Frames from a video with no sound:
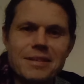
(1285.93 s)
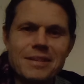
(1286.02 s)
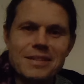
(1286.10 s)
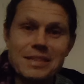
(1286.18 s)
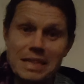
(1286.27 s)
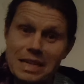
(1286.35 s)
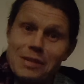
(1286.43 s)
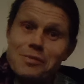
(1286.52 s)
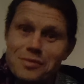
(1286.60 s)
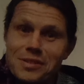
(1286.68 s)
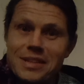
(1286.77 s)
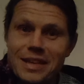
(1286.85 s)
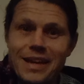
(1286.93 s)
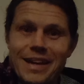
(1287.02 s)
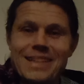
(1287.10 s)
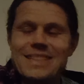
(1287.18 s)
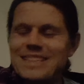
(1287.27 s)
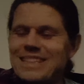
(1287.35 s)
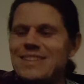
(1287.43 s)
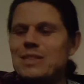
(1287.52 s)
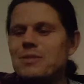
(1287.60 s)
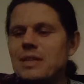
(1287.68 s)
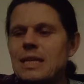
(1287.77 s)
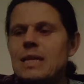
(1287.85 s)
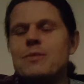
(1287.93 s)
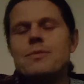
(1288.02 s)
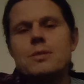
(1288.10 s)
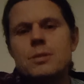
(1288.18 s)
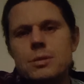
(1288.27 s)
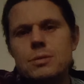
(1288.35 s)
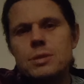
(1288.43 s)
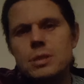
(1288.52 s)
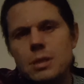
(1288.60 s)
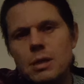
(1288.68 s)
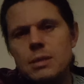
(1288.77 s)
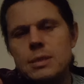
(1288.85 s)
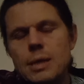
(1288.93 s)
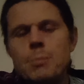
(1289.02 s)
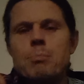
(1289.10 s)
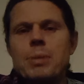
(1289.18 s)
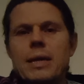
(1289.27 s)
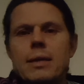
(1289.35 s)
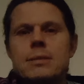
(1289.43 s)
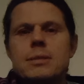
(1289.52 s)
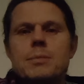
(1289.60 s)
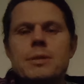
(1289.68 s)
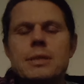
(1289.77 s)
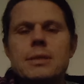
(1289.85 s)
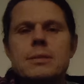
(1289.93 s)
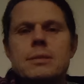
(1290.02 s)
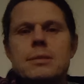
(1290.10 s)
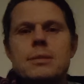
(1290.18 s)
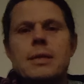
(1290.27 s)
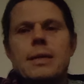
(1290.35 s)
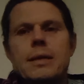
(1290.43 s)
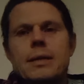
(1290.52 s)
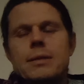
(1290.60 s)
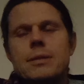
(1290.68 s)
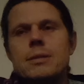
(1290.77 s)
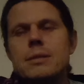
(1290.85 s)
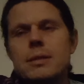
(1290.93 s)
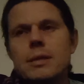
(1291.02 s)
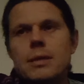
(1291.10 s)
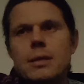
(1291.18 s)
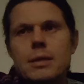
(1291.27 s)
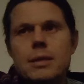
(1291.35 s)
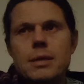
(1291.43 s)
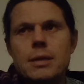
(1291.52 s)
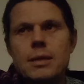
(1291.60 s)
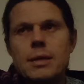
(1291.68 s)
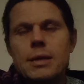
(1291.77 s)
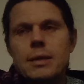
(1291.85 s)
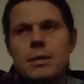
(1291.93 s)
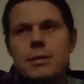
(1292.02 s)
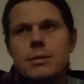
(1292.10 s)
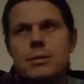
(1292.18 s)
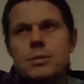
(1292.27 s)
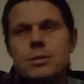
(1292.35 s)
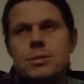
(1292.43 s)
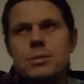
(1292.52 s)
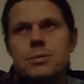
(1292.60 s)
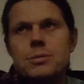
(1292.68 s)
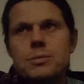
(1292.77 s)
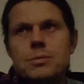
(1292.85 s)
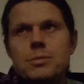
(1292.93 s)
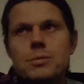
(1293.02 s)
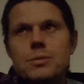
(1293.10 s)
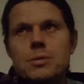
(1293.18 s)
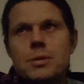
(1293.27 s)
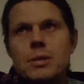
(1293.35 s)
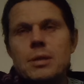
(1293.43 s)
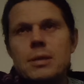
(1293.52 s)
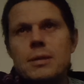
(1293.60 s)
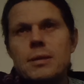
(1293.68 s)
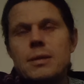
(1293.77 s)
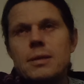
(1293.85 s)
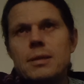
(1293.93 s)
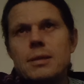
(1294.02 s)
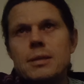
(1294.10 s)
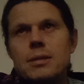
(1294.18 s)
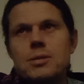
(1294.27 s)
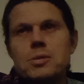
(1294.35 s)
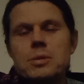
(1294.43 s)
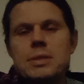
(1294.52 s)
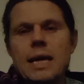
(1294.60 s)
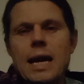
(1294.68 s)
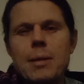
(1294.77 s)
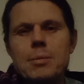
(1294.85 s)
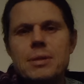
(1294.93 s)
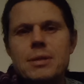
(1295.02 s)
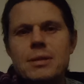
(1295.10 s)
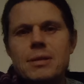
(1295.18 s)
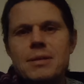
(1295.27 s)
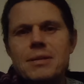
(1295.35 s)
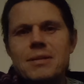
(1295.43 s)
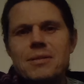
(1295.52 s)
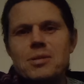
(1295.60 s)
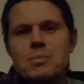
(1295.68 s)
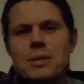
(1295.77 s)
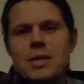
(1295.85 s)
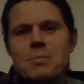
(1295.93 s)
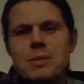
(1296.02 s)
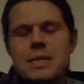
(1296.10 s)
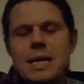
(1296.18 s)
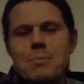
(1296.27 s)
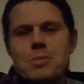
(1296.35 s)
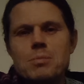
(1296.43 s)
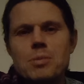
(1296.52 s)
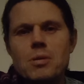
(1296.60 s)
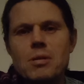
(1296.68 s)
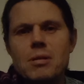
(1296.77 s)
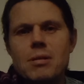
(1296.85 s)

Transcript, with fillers: this gift, yes, yeah, kind of a gift to start to unpick some of these and and learn to learn to adapt, learn to become adaptable.